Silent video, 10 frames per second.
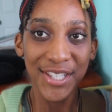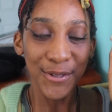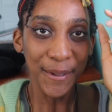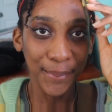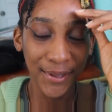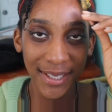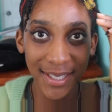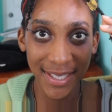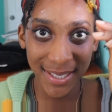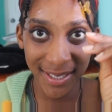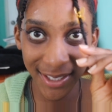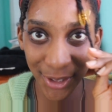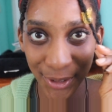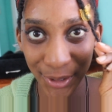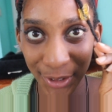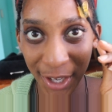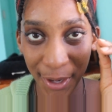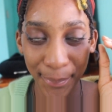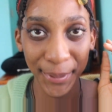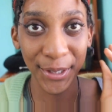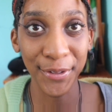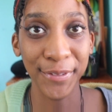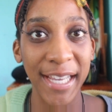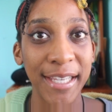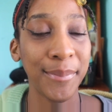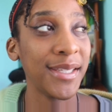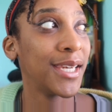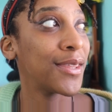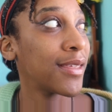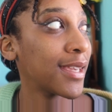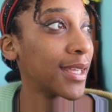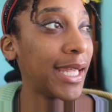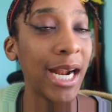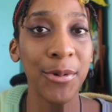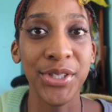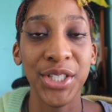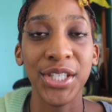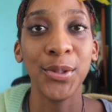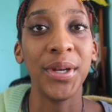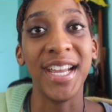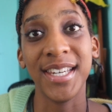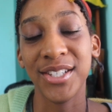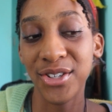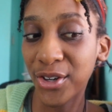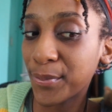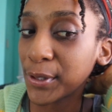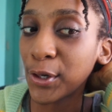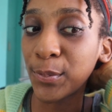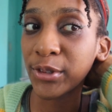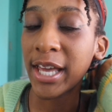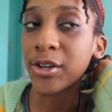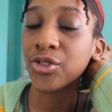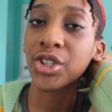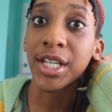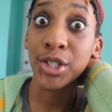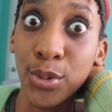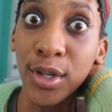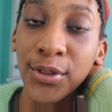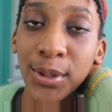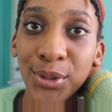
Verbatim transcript: So I put in this little butterfly bead thinking that I was a cute 90s girl, but hopefully I don't look like a 12 year